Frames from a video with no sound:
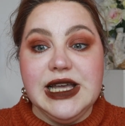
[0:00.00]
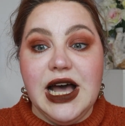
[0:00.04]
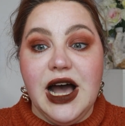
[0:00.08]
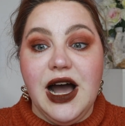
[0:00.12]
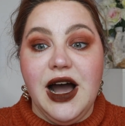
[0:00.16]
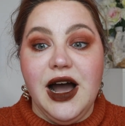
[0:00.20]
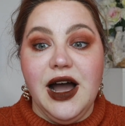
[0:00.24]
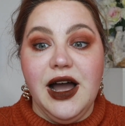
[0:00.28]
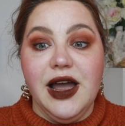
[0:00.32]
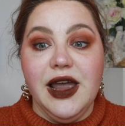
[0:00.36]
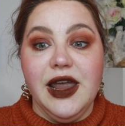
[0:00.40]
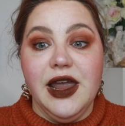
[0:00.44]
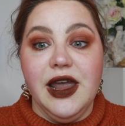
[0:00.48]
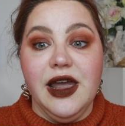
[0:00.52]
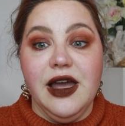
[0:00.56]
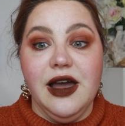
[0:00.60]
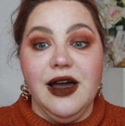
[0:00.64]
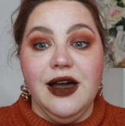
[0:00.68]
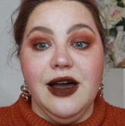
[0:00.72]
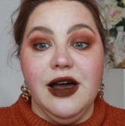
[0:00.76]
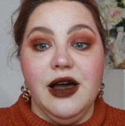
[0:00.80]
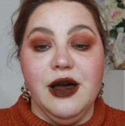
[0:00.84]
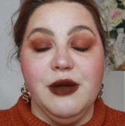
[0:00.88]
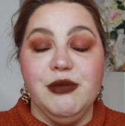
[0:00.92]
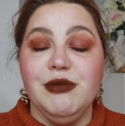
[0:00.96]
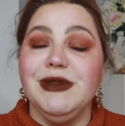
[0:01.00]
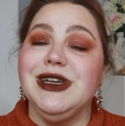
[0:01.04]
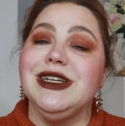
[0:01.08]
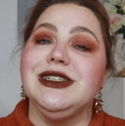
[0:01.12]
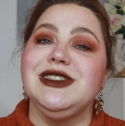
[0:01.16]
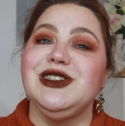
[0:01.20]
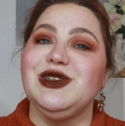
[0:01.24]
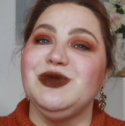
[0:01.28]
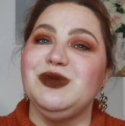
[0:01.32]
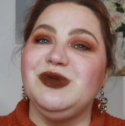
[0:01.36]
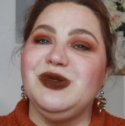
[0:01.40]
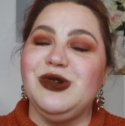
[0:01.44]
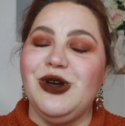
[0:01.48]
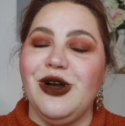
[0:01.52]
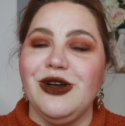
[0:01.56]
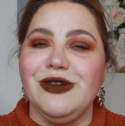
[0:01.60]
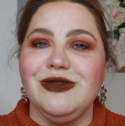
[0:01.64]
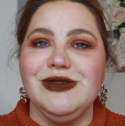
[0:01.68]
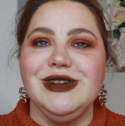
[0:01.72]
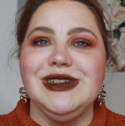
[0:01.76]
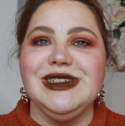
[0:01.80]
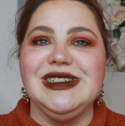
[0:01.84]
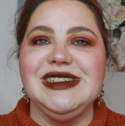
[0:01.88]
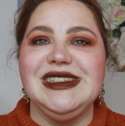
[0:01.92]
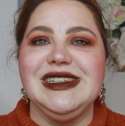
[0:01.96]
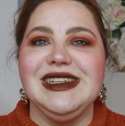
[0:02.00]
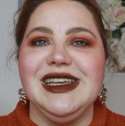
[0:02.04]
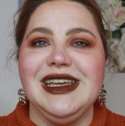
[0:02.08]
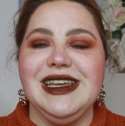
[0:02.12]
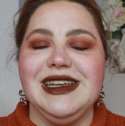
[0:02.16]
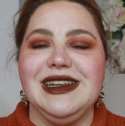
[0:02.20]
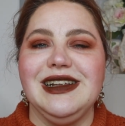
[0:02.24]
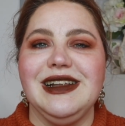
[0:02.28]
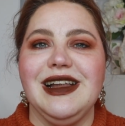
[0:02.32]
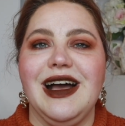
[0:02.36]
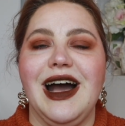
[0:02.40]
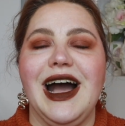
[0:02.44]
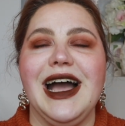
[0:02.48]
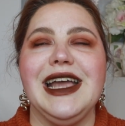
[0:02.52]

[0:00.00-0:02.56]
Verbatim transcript: I made some progress in.